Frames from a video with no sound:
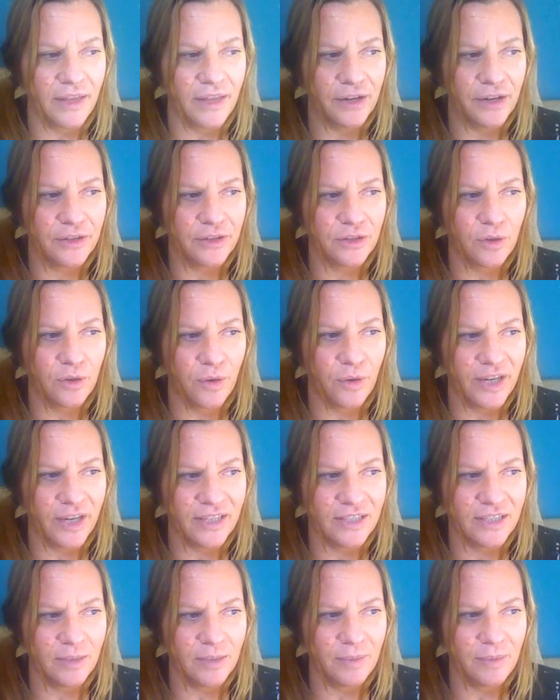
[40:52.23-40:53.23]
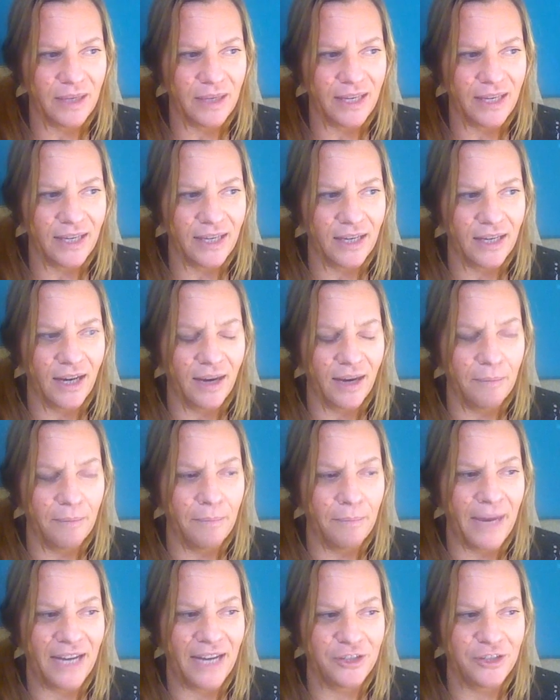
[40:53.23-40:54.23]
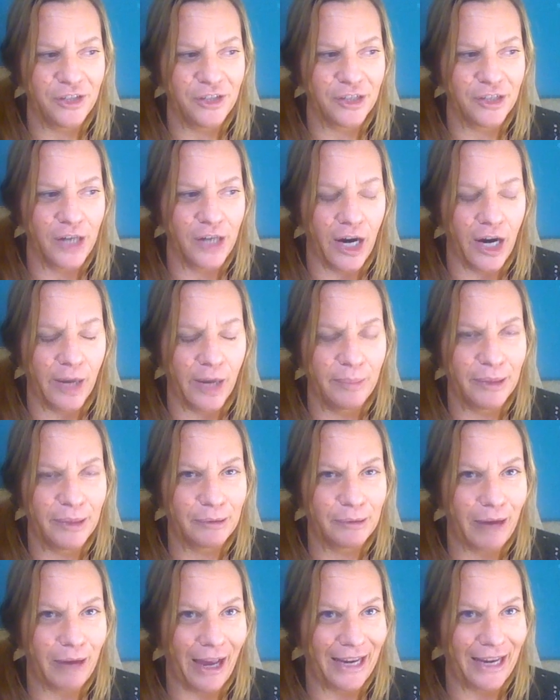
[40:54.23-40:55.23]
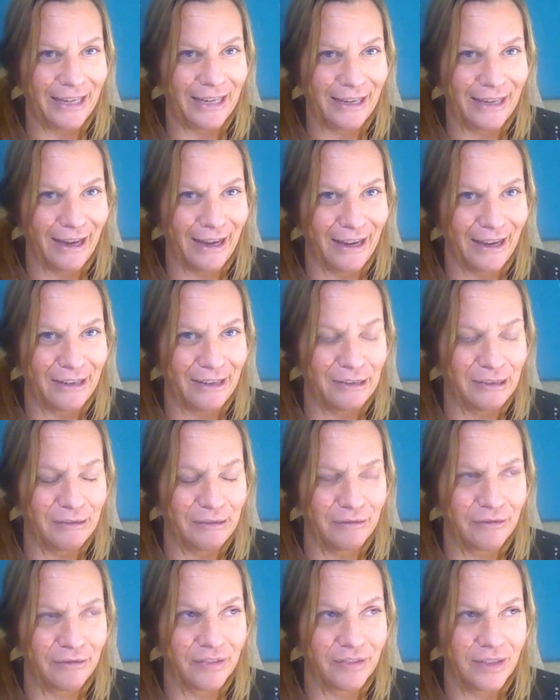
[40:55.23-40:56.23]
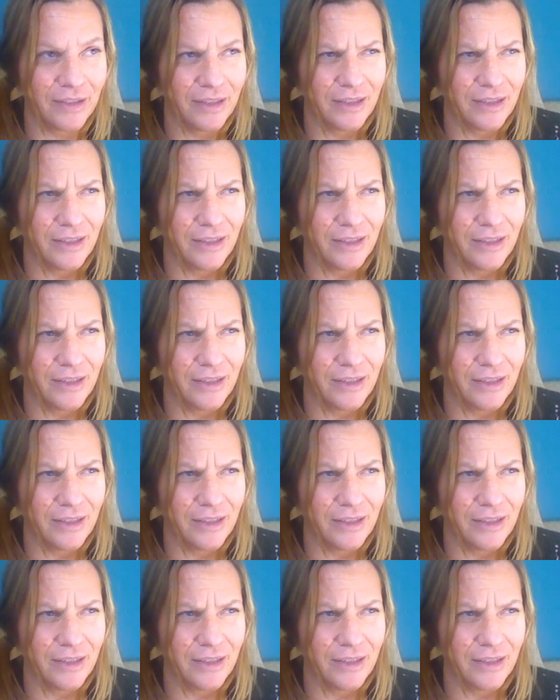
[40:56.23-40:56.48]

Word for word: there's going to be a magic carpet ride kind of.